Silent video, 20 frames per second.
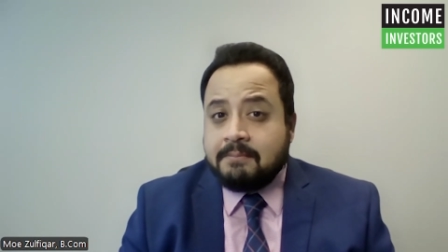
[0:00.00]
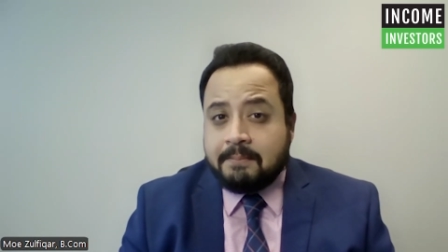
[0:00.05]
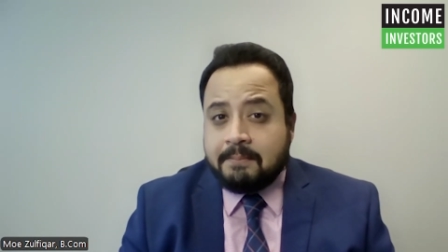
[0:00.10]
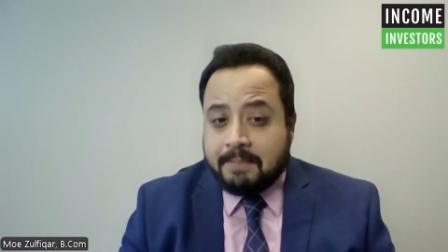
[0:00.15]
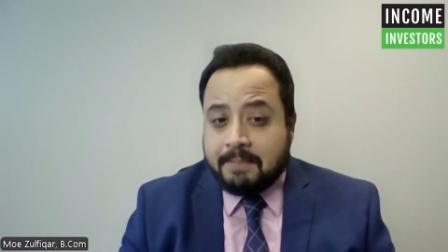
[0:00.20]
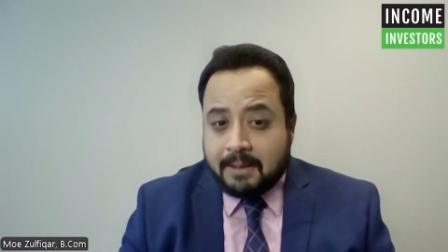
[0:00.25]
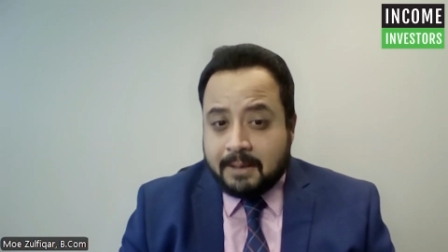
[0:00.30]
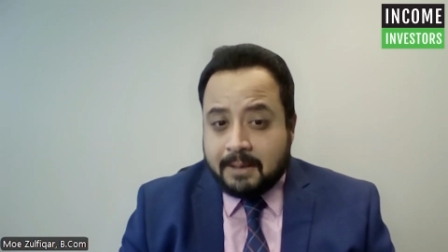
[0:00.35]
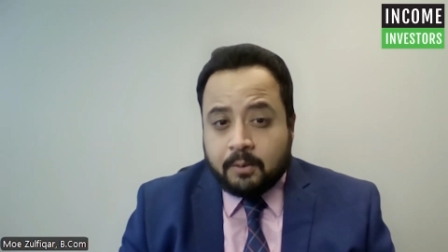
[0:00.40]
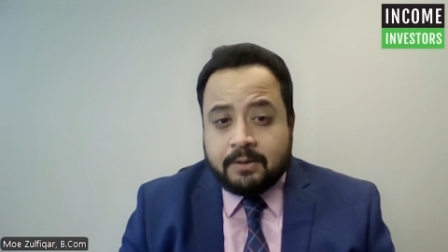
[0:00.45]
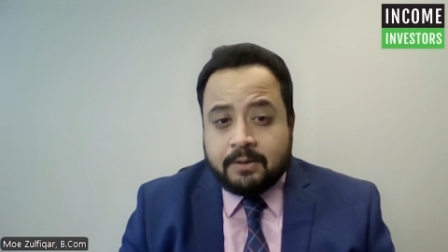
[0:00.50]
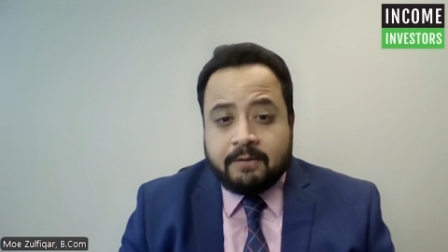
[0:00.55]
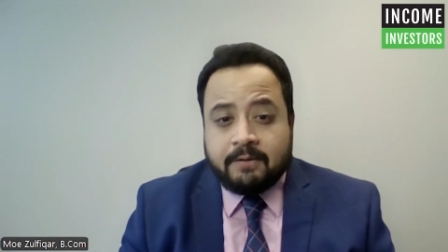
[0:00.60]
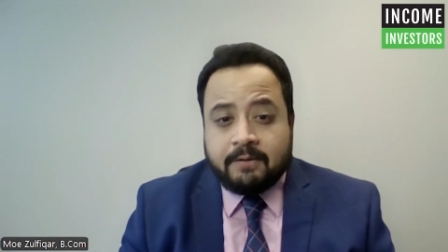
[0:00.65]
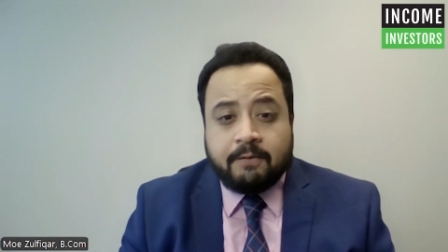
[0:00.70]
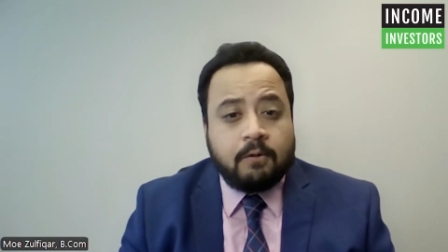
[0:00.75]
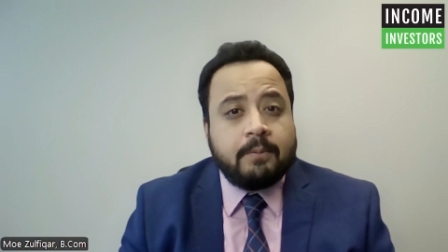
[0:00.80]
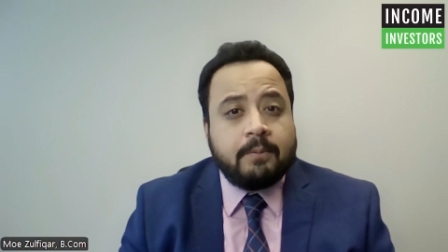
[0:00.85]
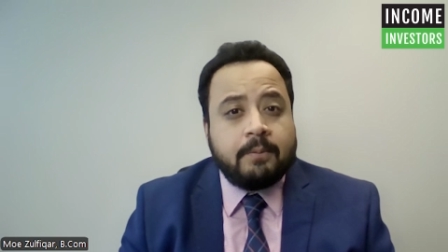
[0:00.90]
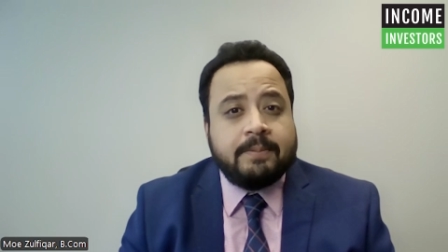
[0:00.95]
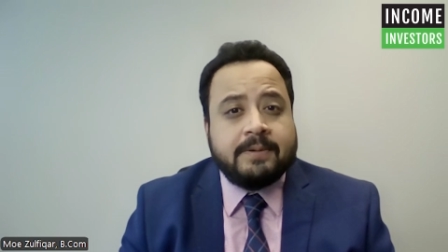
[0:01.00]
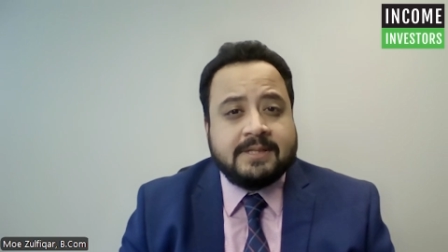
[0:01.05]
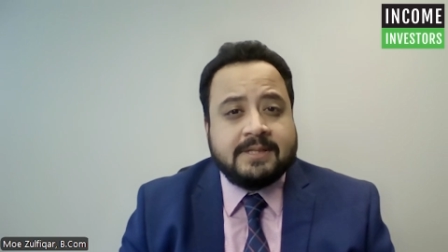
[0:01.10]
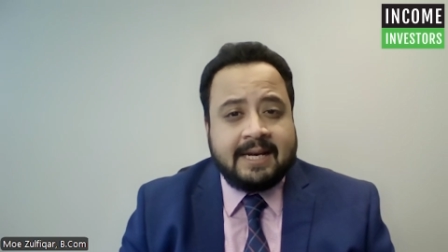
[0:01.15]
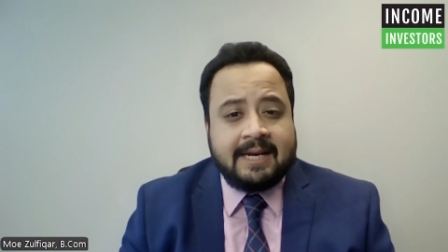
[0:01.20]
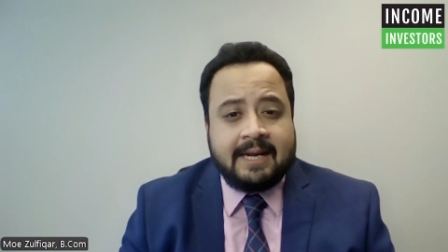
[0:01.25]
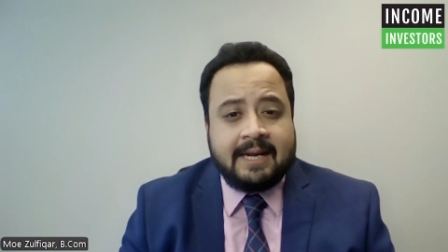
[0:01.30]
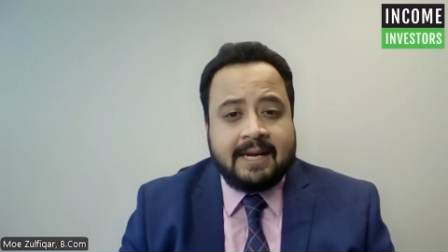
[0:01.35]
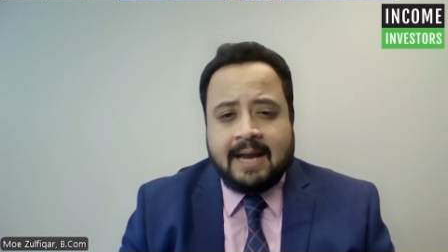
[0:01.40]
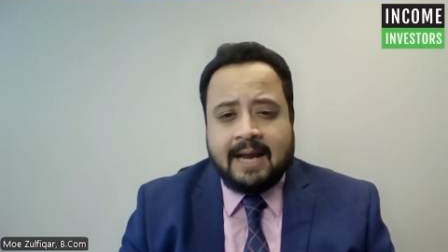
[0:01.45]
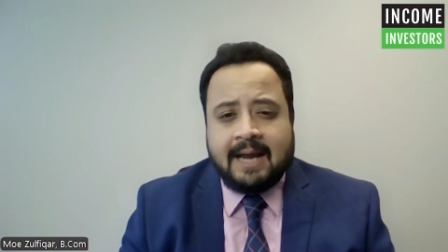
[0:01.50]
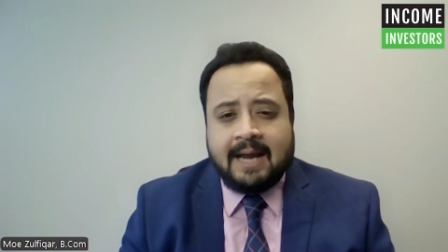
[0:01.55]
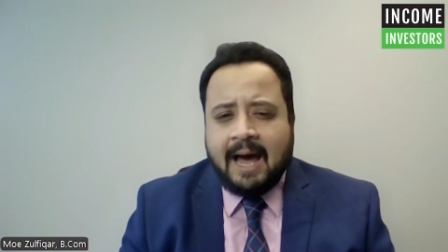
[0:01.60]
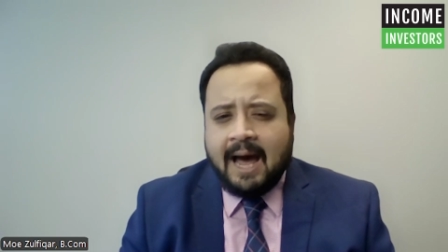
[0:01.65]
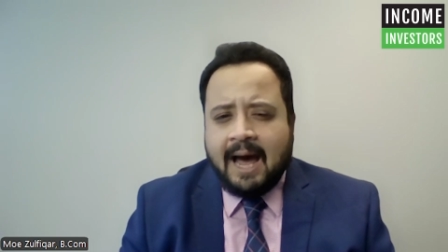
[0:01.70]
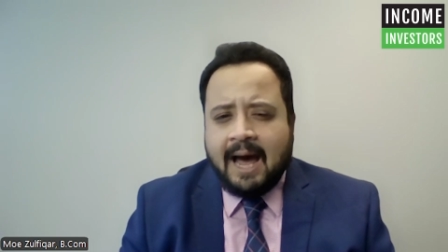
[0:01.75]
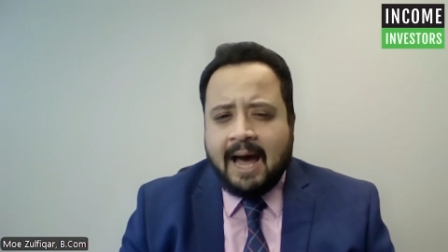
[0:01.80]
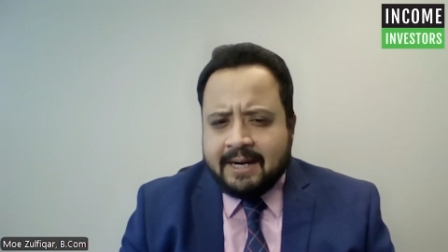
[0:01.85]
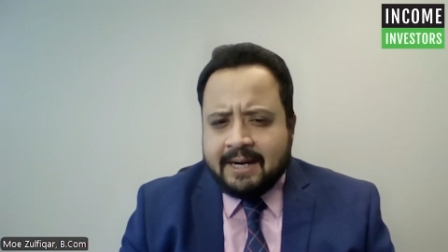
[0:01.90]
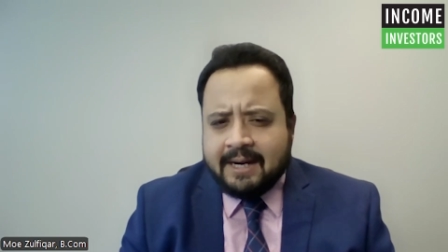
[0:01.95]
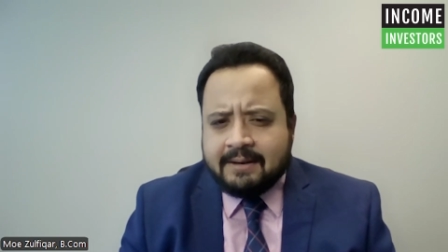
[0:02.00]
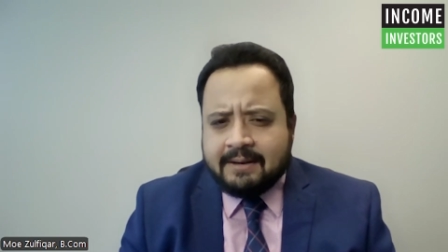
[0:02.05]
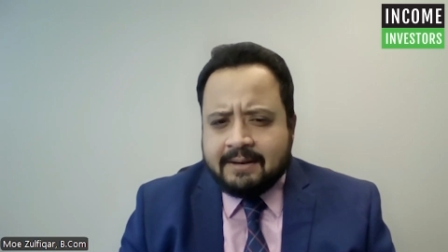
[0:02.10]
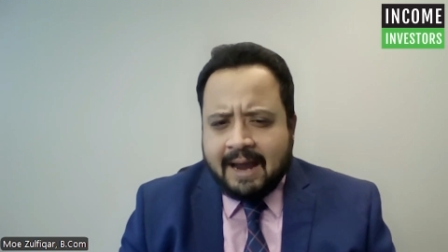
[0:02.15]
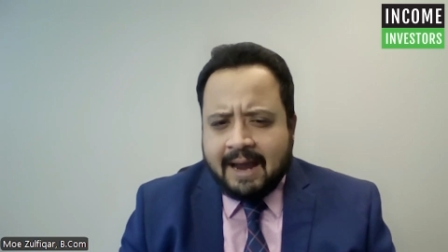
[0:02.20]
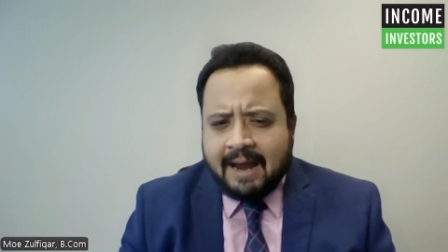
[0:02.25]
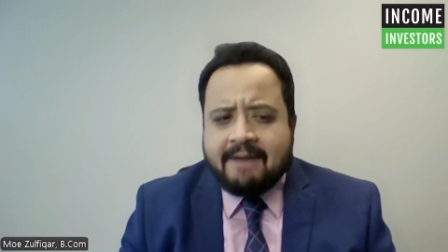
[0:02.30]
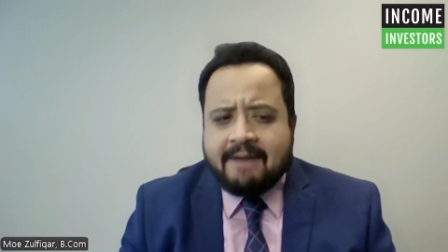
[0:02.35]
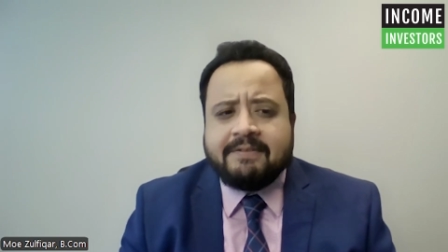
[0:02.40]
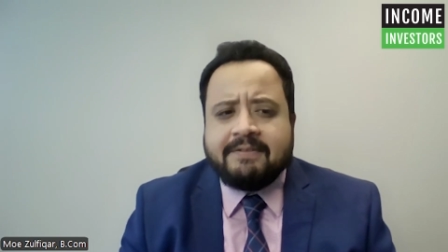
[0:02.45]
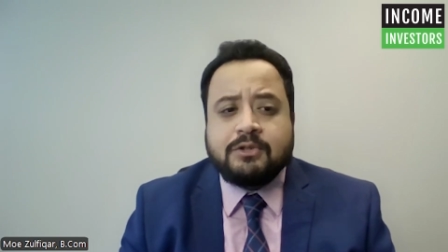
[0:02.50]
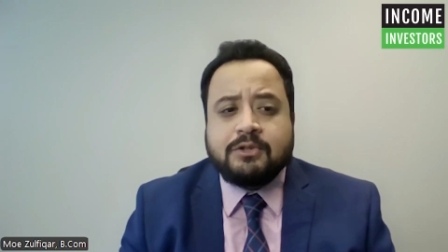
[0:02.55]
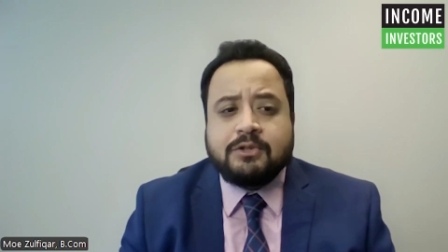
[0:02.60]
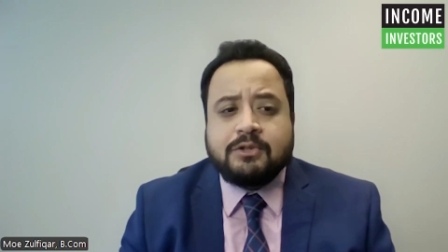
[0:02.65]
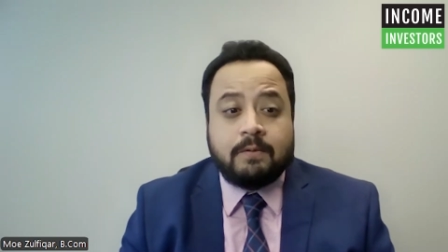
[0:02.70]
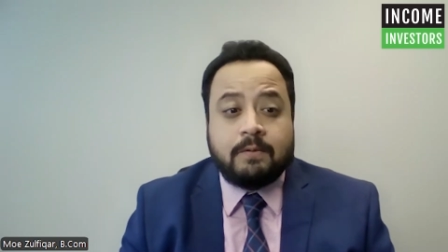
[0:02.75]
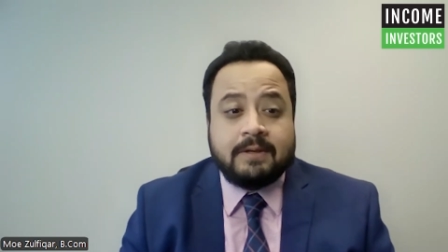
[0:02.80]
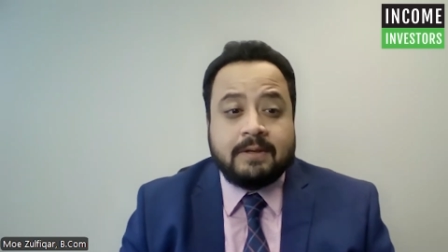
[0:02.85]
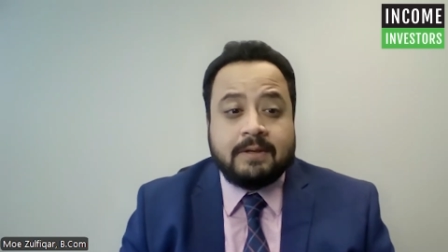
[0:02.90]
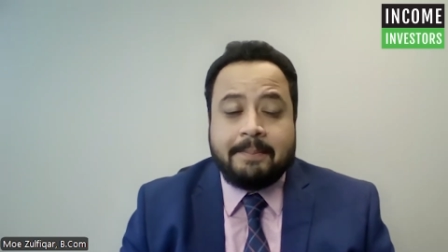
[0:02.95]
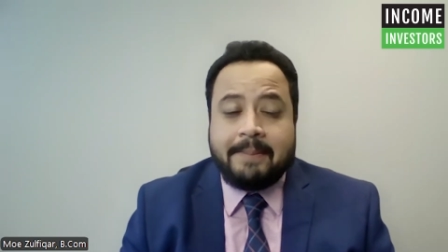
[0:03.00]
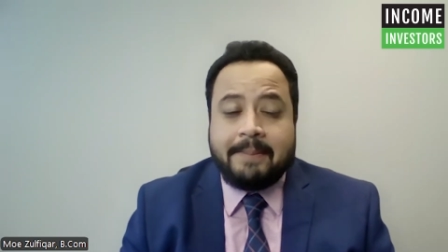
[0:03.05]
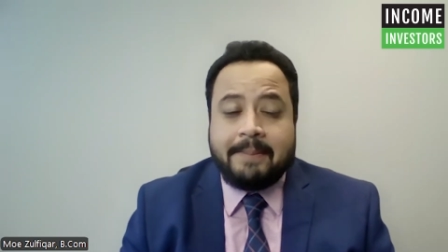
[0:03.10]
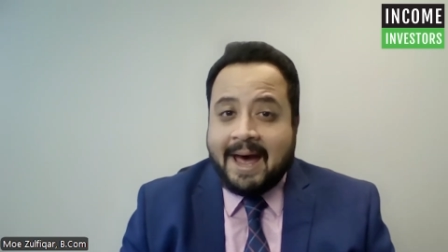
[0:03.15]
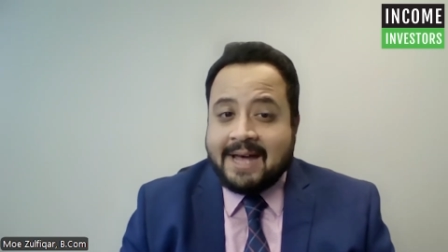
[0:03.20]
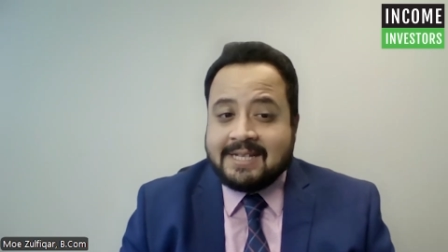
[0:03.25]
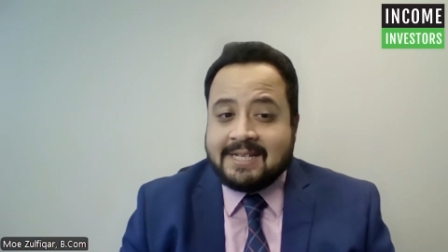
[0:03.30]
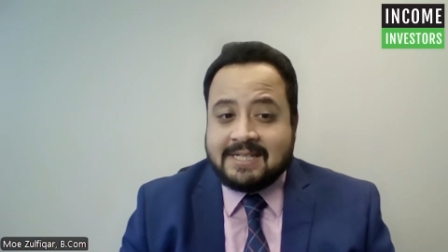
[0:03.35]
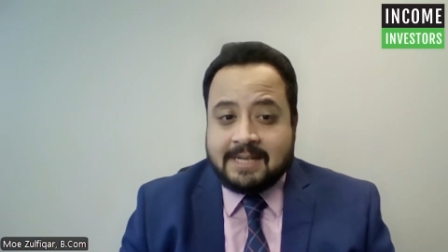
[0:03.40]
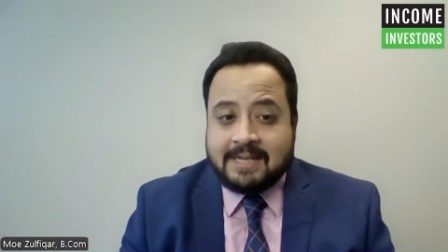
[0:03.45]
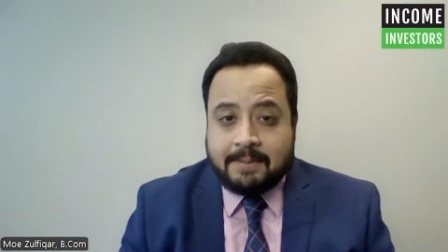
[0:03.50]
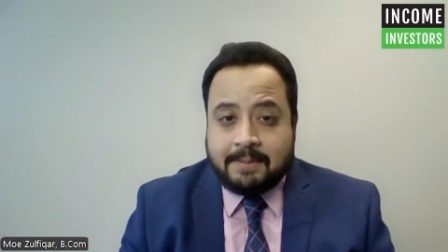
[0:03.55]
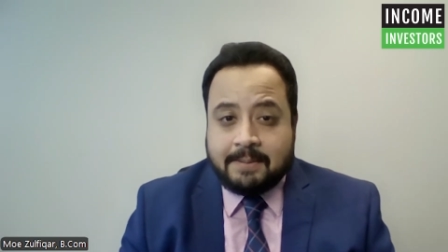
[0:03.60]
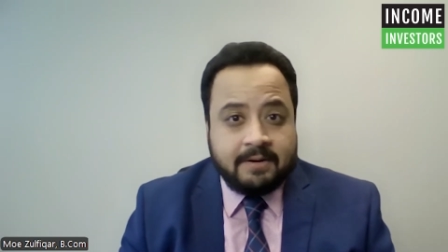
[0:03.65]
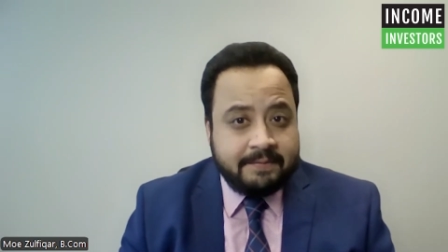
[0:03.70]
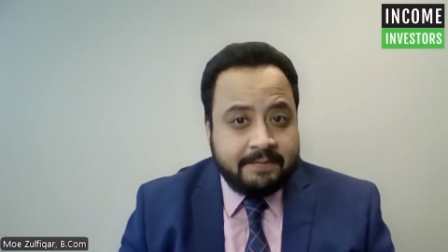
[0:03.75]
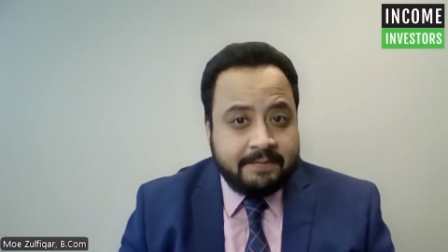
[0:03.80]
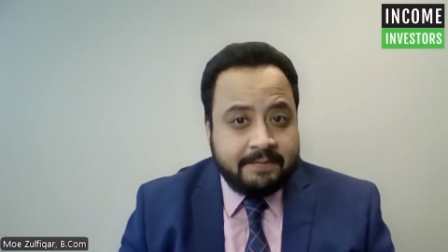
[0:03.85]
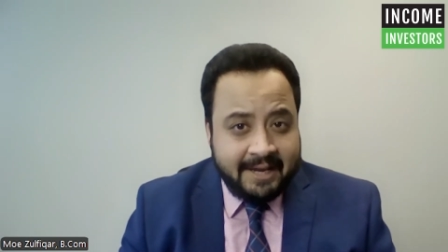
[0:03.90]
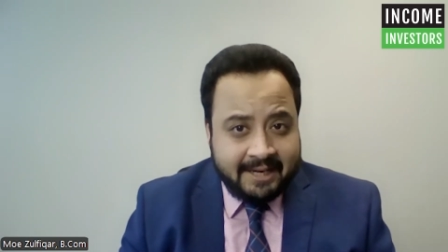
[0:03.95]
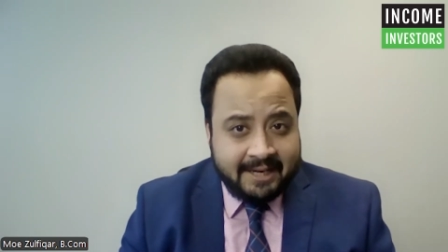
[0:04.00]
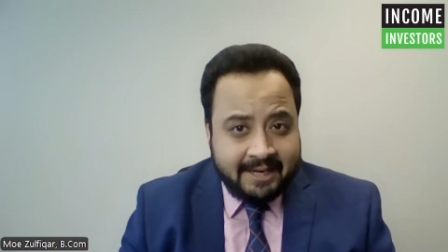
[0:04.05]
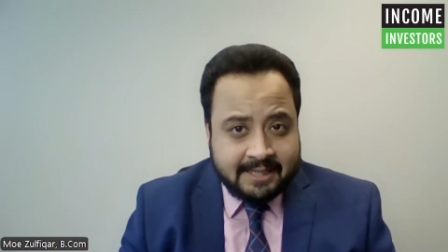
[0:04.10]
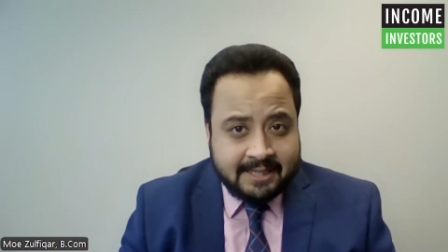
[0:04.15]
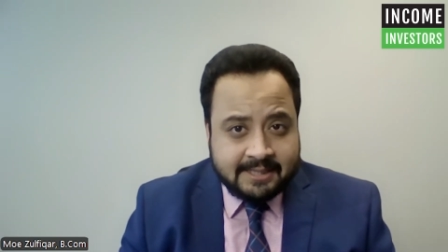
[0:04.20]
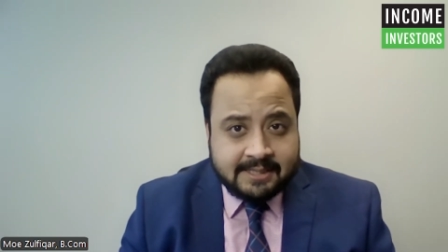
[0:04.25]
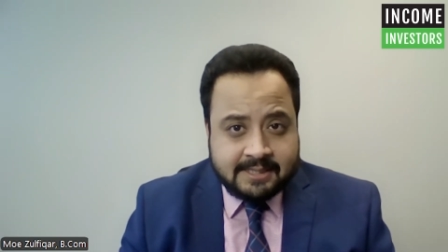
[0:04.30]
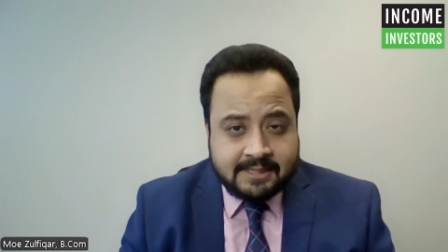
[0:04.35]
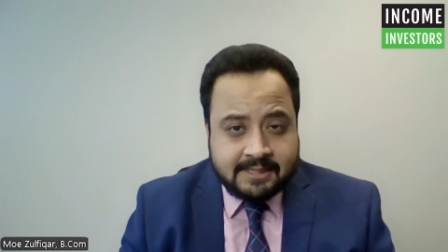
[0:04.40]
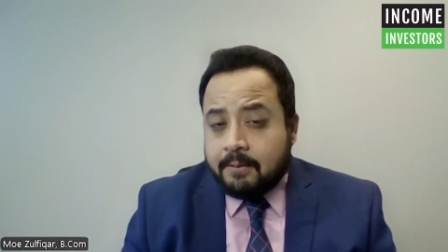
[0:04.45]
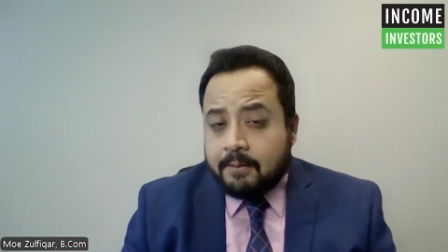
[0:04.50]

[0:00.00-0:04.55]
below the 4% and higher average over the past number of decades.